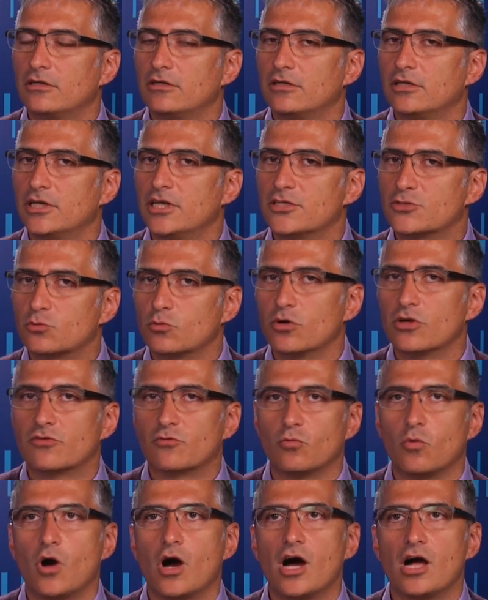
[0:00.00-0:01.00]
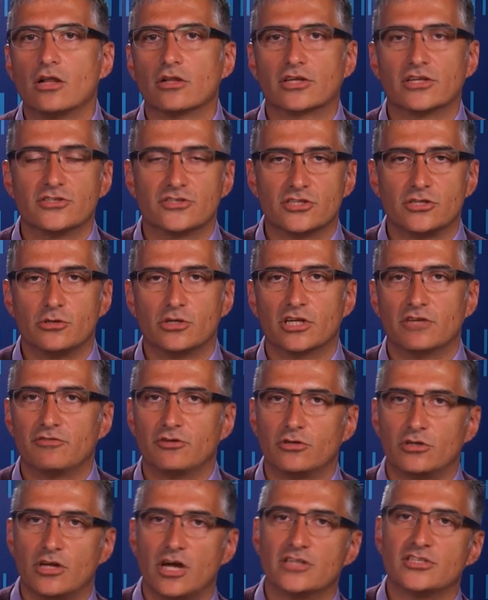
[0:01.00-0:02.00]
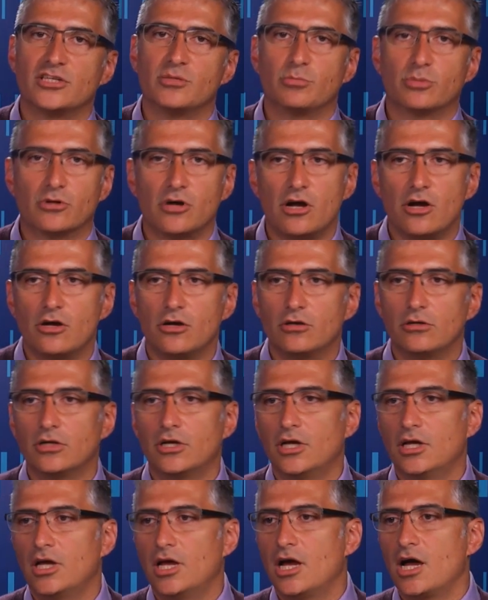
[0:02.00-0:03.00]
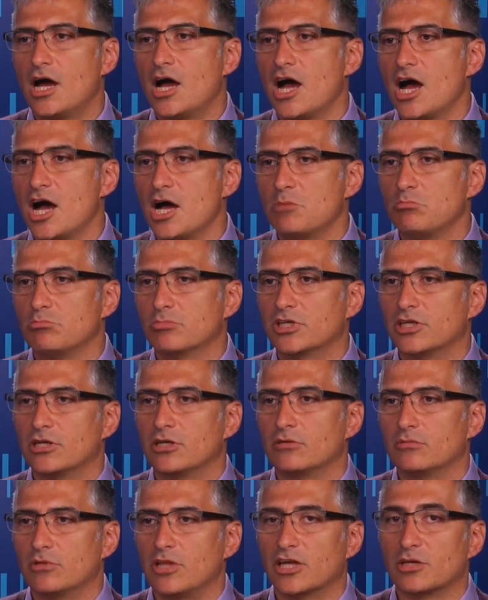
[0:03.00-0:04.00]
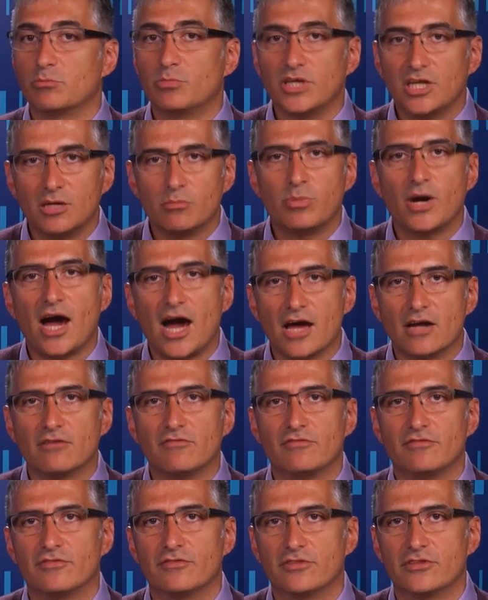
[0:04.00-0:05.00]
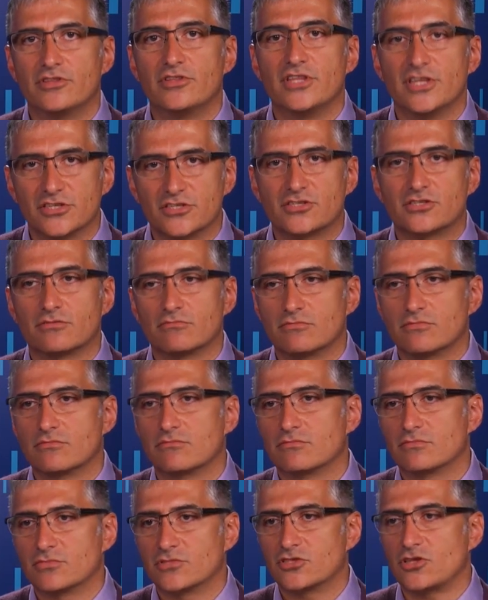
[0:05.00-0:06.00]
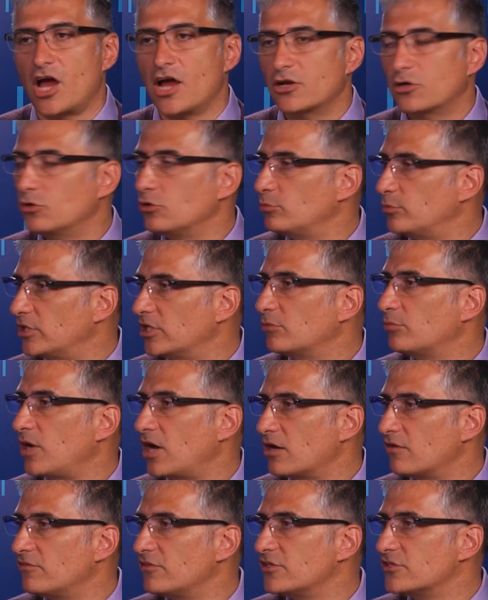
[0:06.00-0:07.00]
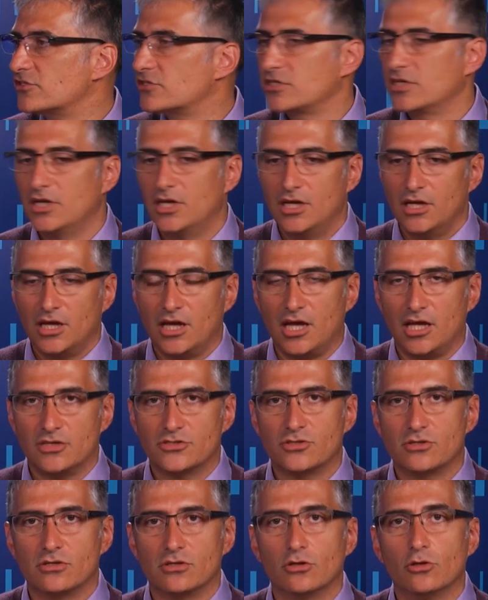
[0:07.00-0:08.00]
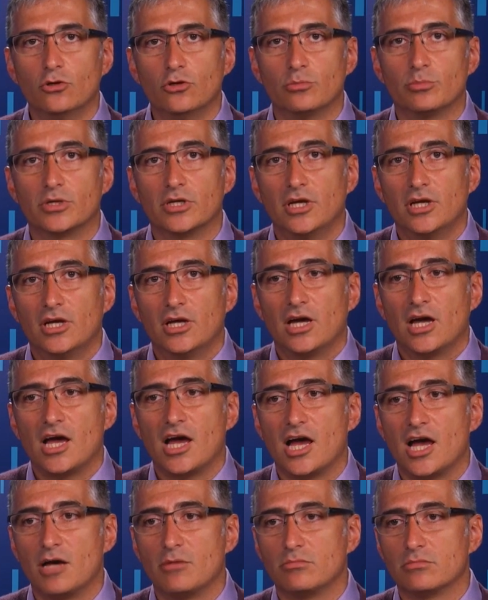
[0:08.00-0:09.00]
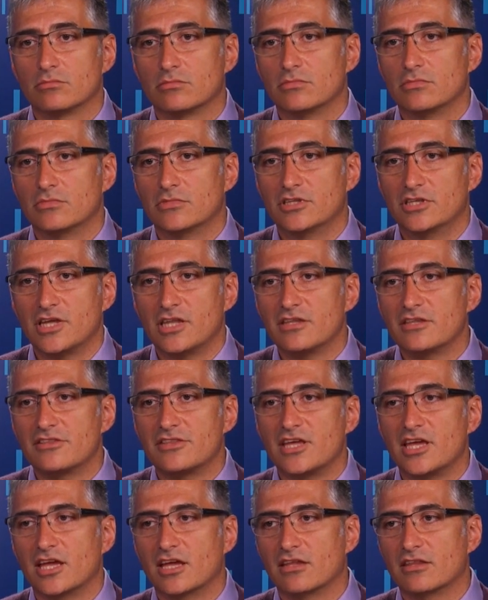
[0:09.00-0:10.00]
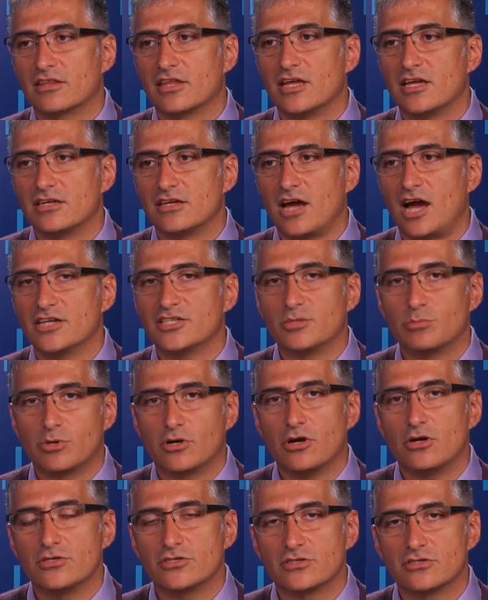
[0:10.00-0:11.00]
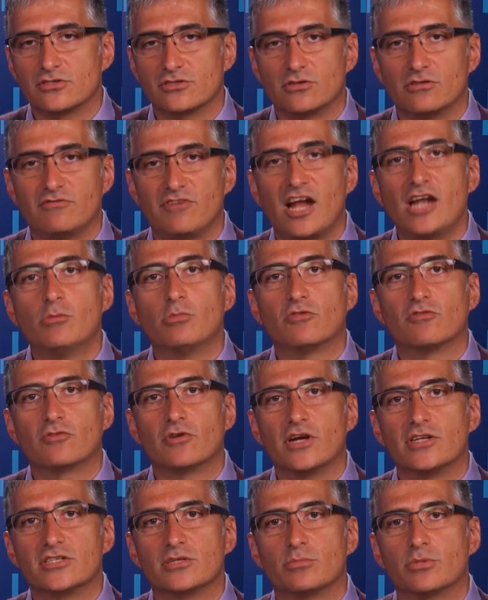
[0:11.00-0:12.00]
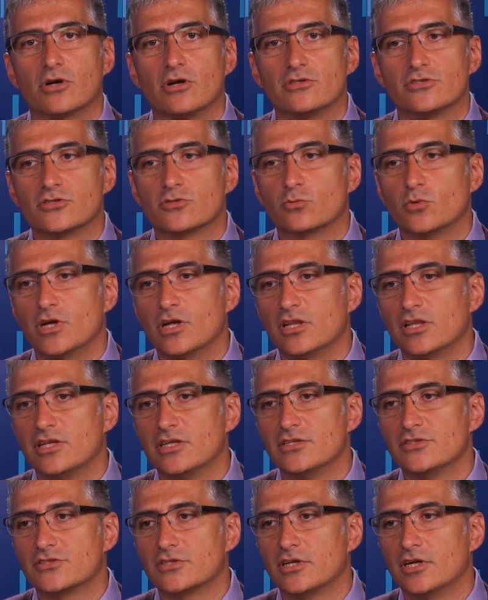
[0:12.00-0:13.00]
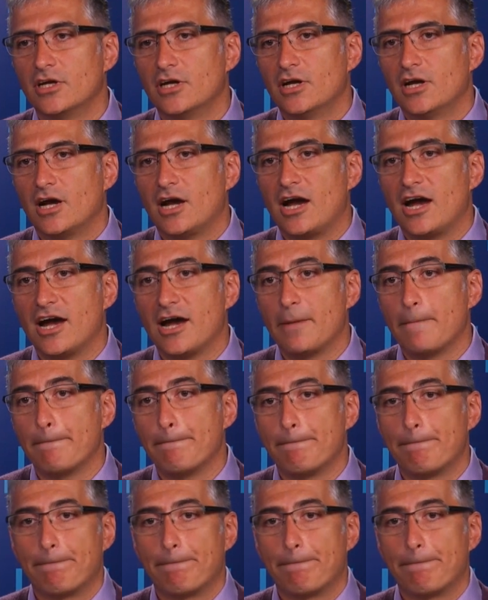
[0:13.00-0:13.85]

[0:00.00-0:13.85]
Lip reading: it's worthwhile considering, if you're an IT pro, like being part of this cycle and being part of this sort of loop. The other thing that IT pros, and sort of valuable for IT pros as well, is the